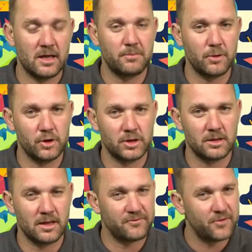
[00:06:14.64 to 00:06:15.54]
air
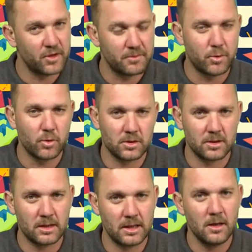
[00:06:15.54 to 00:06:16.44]
pollution, and very
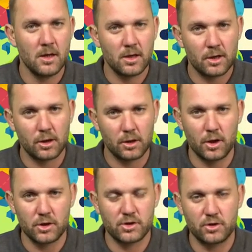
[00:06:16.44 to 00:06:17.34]
importantly,
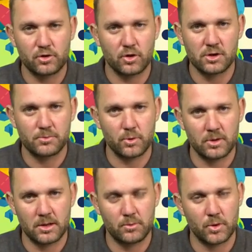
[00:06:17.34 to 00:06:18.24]
close to transport
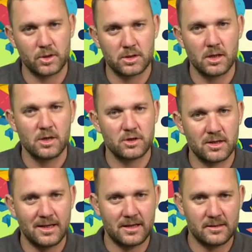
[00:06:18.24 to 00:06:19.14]
networks so
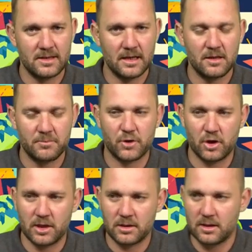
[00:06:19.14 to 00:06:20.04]
they can take their
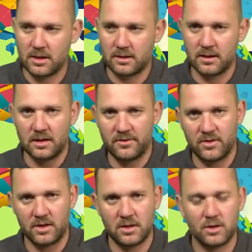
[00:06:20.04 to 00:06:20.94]
product and
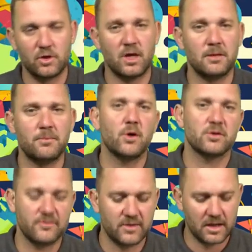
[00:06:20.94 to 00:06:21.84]
deliver it to other
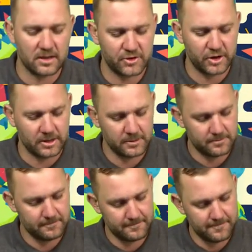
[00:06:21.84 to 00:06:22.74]
parts of the country.
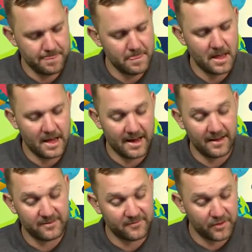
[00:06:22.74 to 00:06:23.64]

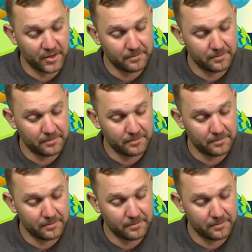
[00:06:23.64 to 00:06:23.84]
And very